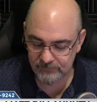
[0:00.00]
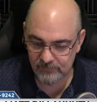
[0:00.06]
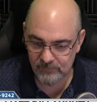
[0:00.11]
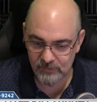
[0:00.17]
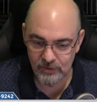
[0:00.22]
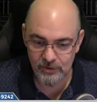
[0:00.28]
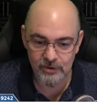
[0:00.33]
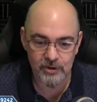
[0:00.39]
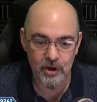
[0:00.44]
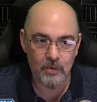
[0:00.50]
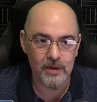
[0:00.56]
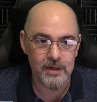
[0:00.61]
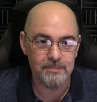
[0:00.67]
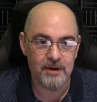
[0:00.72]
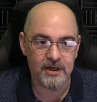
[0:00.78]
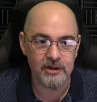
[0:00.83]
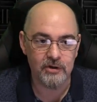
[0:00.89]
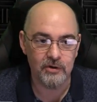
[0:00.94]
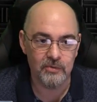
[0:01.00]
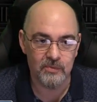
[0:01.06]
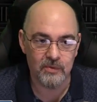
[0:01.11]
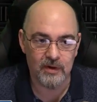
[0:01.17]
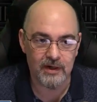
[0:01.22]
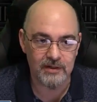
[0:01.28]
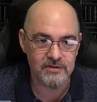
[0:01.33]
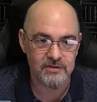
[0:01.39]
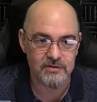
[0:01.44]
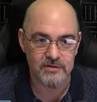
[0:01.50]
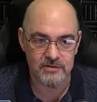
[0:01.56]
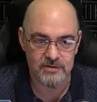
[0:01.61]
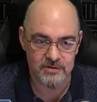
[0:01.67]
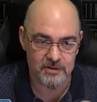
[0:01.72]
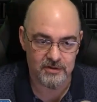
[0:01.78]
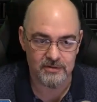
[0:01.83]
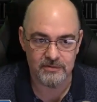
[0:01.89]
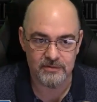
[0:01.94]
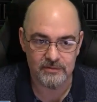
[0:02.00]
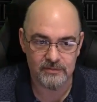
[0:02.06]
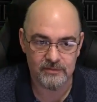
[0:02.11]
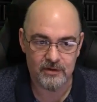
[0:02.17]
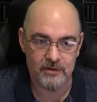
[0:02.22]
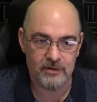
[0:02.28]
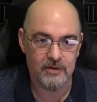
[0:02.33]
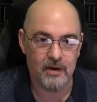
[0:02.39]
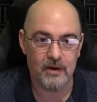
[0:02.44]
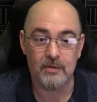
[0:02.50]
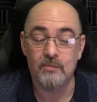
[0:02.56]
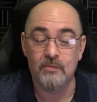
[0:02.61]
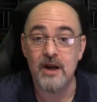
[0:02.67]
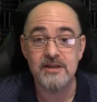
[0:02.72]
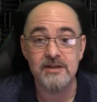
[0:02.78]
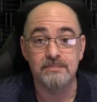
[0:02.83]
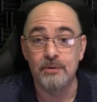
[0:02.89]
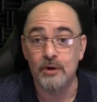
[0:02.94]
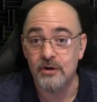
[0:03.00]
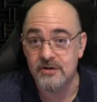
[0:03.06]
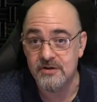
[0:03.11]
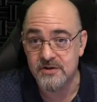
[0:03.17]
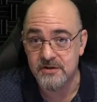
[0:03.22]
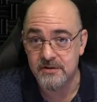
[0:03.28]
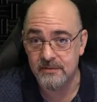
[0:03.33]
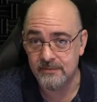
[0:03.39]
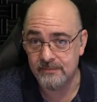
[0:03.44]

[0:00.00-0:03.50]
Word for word: Do you know anybody uh, who writes, no. uh, writes books?